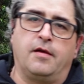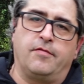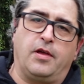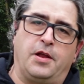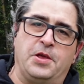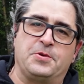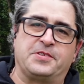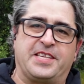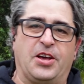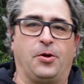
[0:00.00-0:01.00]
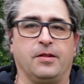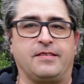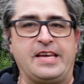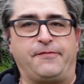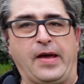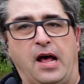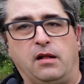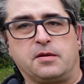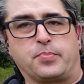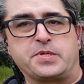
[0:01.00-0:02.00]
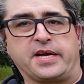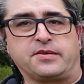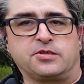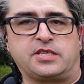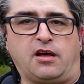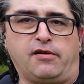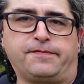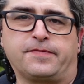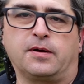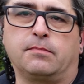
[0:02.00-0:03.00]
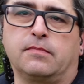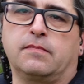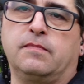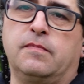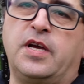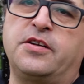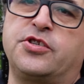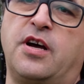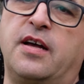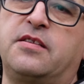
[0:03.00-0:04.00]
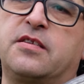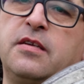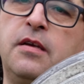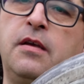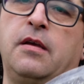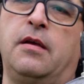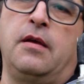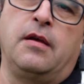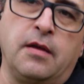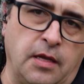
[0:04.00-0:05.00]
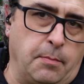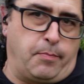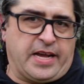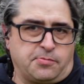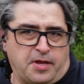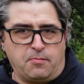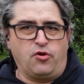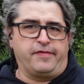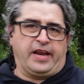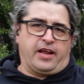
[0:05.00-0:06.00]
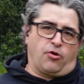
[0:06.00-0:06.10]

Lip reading: you're gonna use the old T-foul to protect yourself from gunshots. You best be moving it